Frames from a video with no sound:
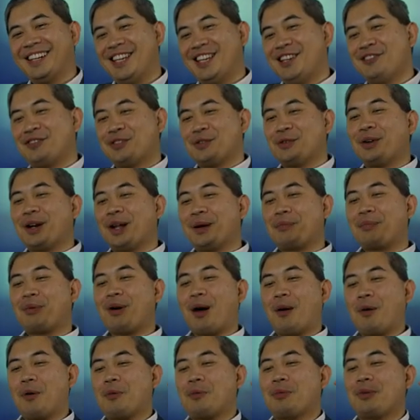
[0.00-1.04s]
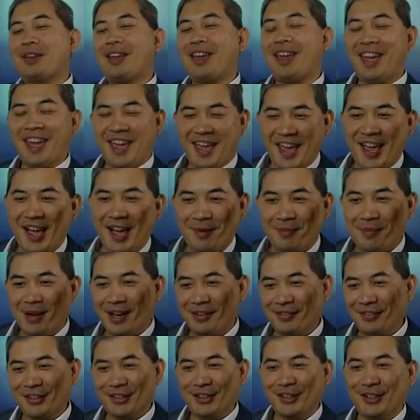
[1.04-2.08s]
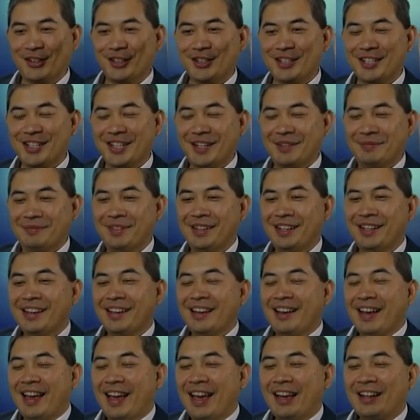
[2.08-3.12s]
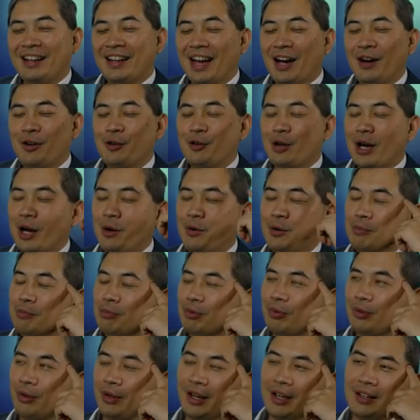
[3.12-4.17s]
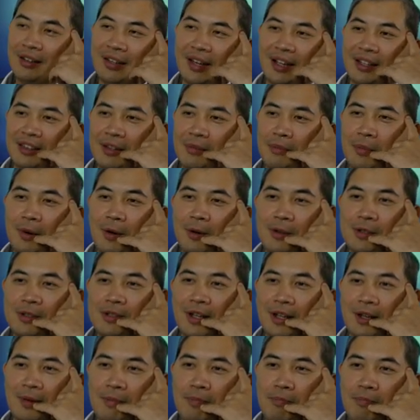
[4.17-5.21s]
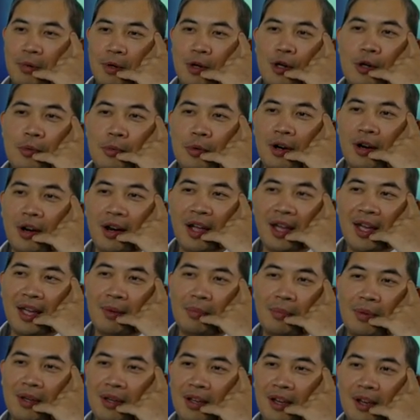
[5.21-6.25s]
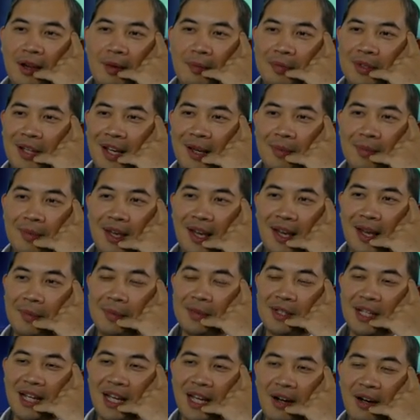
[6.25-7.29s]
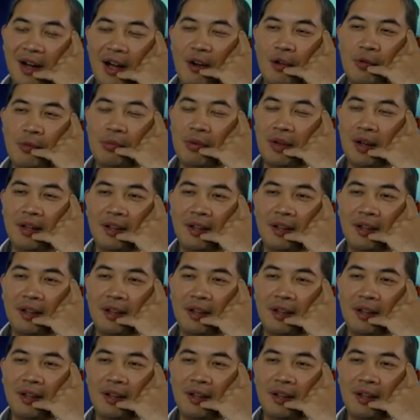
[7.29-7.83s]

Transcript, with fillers: even when I probably am having a good time. And I would I would play like the most like boomer APM type games now. I would play